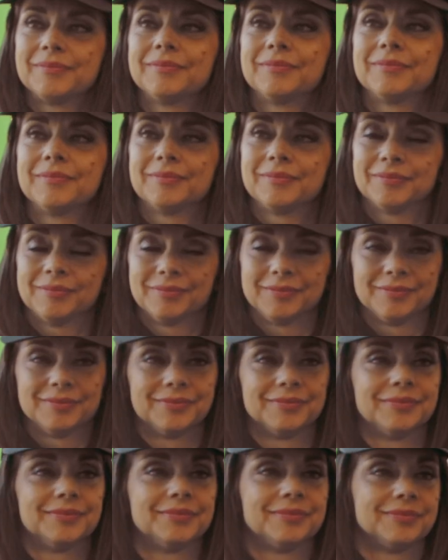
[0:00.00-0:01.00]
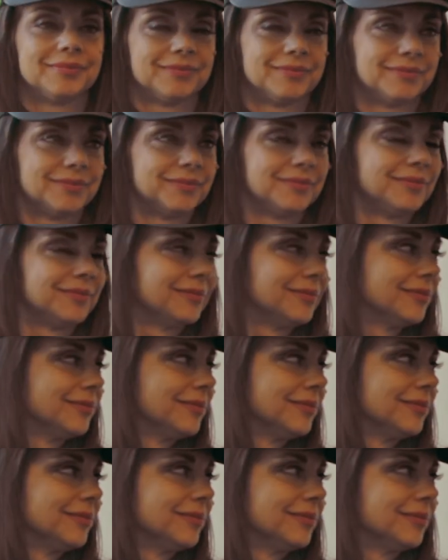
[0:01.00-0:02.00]

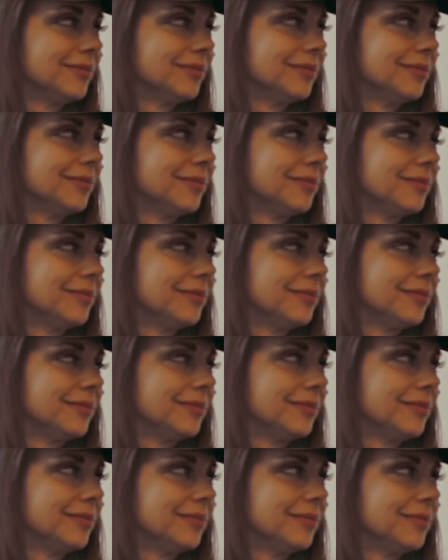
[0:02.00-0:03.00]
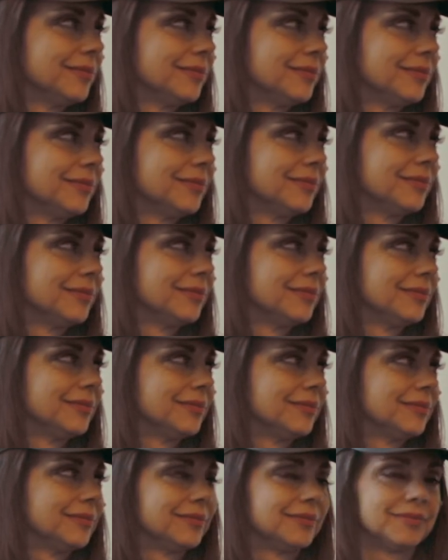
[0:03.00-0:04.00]

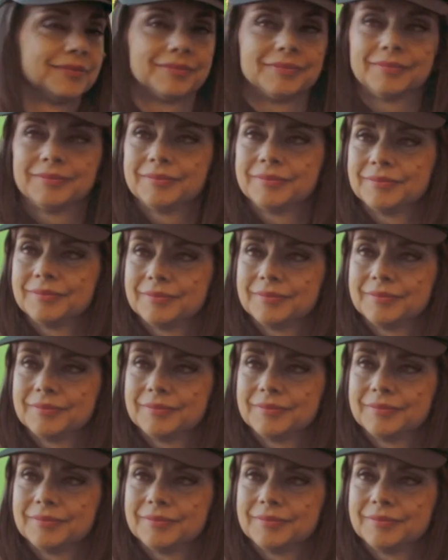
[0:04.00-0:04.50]
(silent)